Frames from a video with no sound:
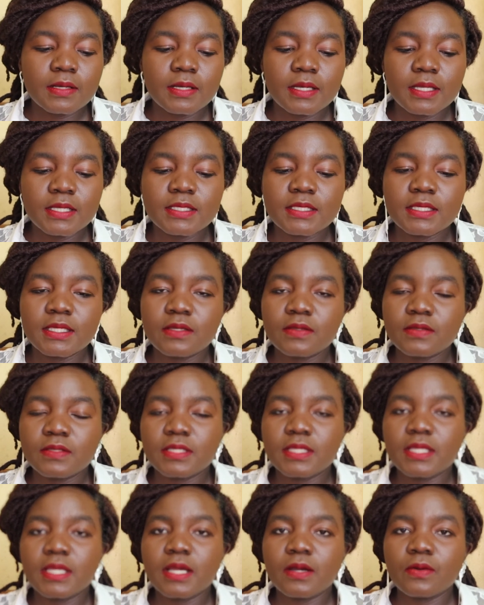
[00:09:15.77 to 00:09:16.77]
Let's say you
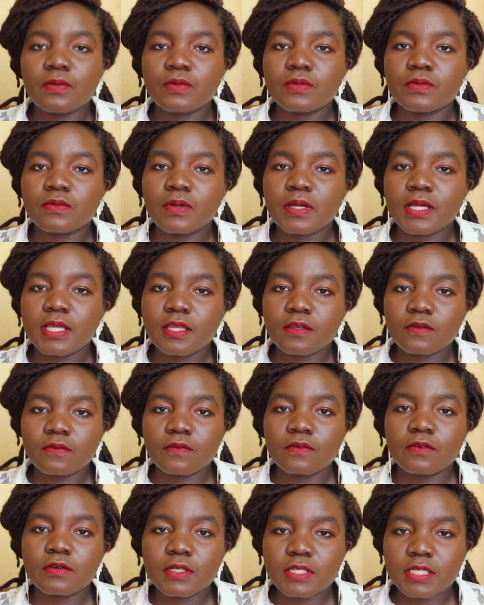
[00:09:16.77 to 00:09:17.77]
say I was working
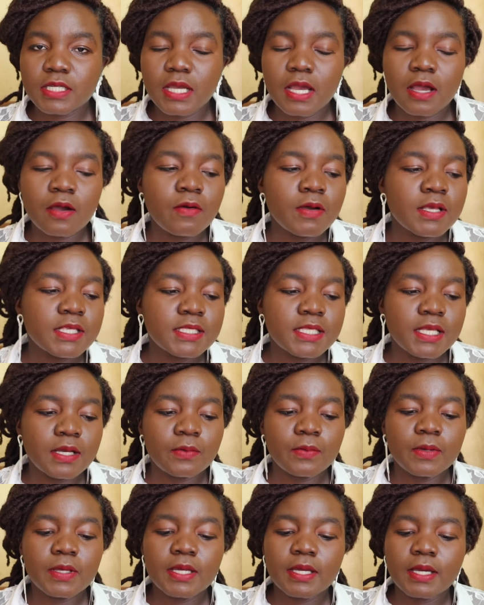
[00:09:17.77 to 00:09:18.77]
40 hours a
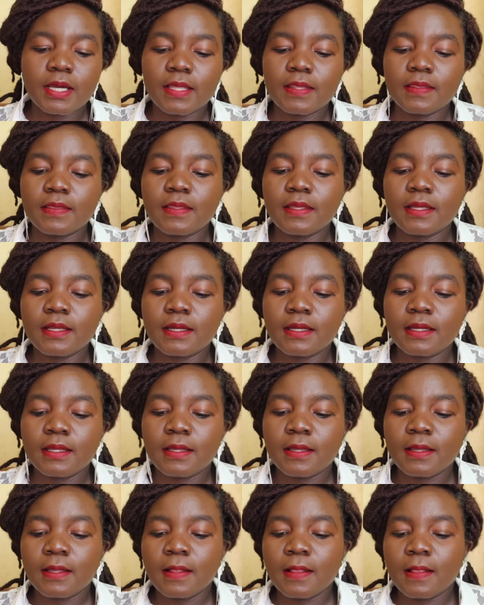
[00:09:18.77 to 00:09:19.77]
week, and then
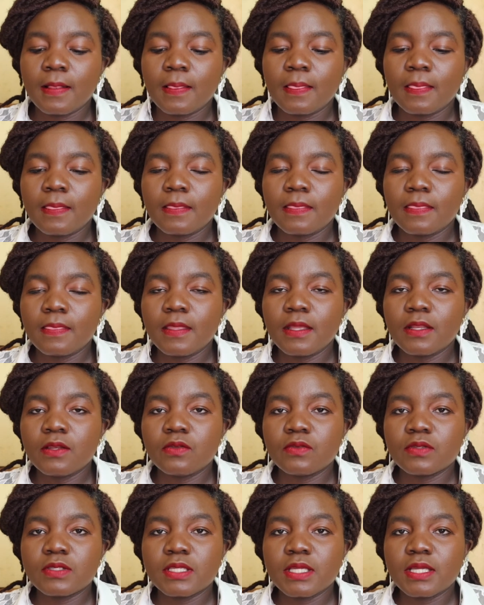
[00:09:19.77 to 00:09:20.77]

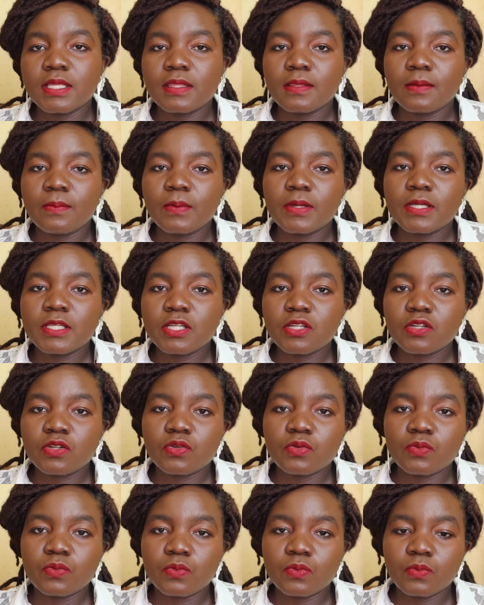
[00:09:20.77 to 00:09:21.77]
you say
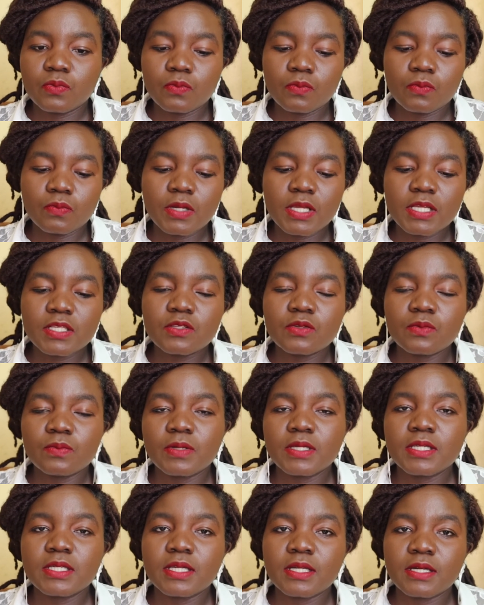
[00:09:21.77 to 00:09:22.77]
the nurse to
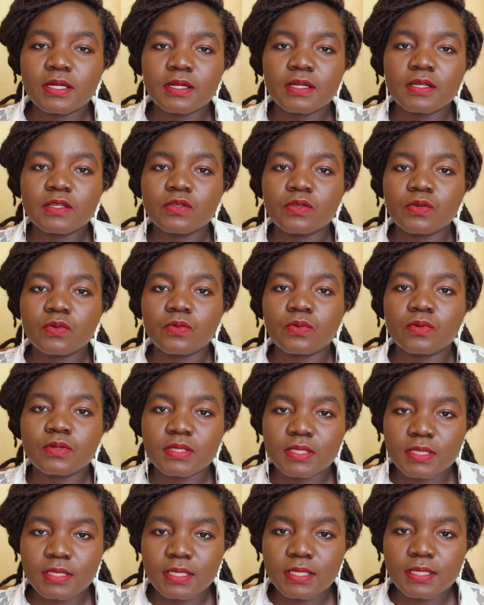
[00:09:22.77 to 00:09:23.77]
patient ratio
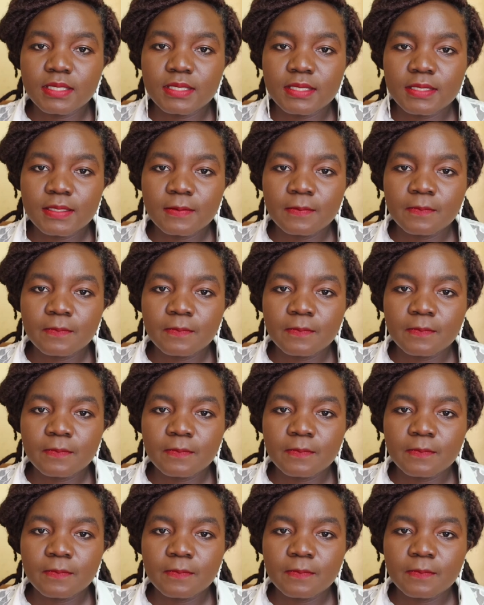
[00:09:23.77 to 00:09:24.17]
was this.